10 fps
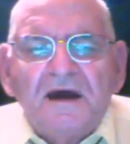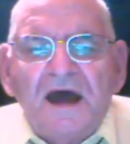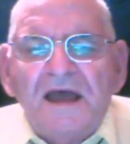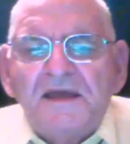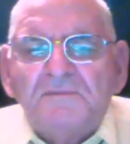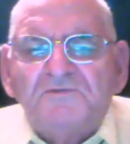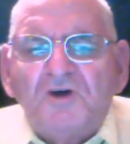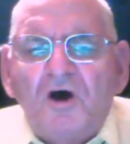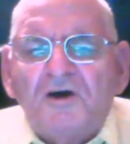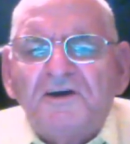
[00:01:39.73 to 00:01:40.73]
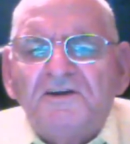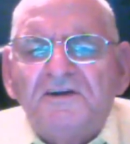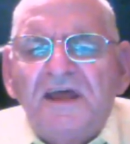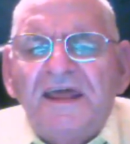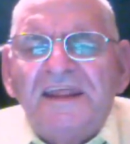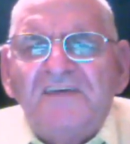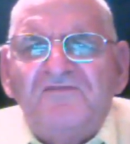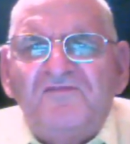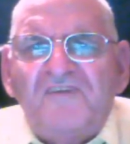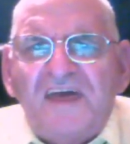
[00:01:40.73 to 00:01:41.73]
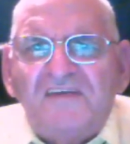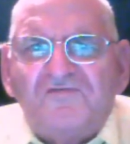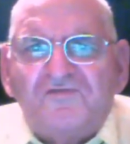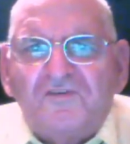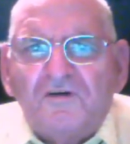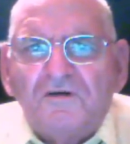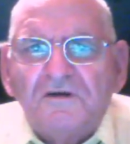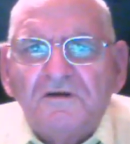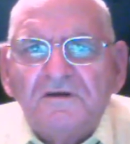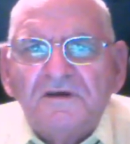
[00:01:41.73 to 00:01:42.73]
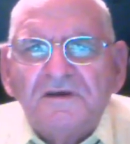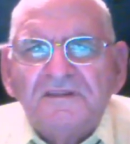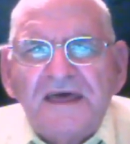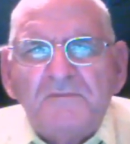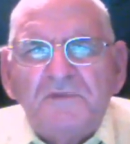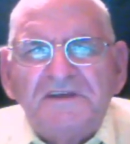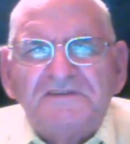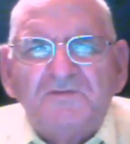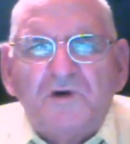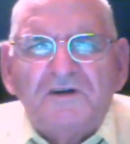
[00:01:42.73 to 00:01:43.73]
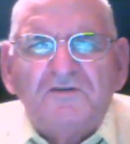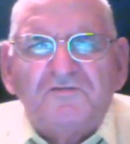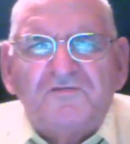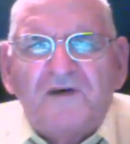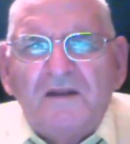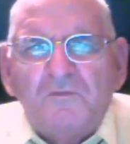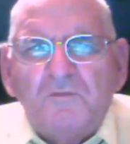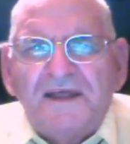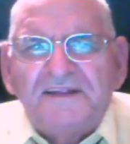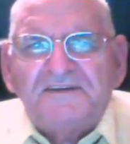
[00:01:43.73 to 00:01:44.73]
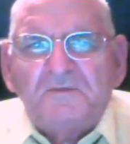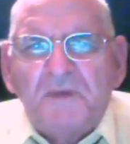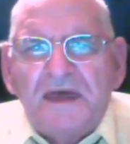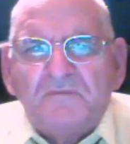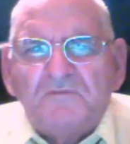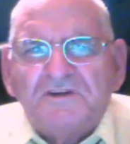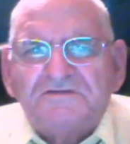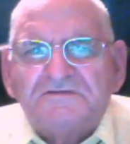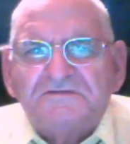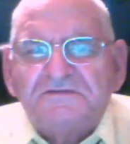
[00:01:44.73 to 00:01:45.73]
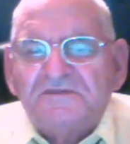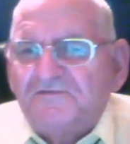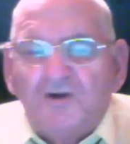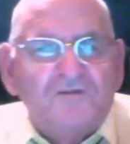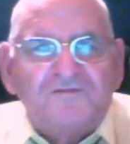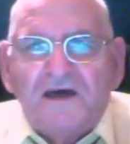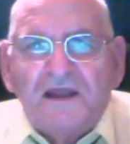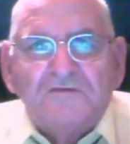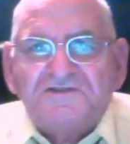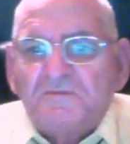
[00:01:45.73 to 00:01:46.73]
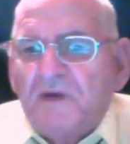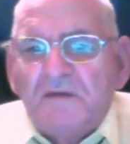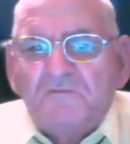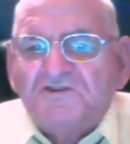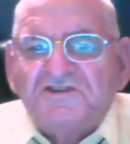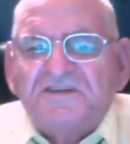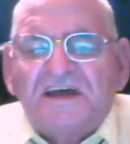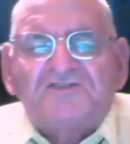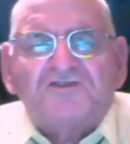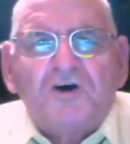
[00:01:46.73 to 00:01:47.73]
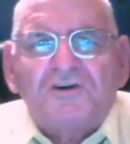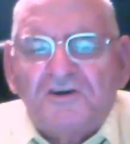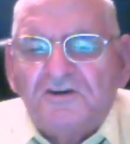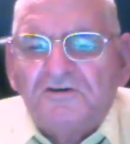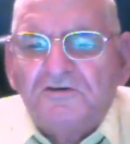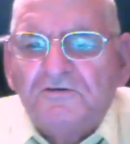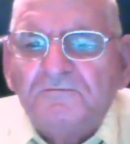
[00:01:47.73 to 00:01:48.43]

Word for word: I am talking to any faithful. That means the one who follows my commandments. If you don't follow his commandments, he's not talking to you.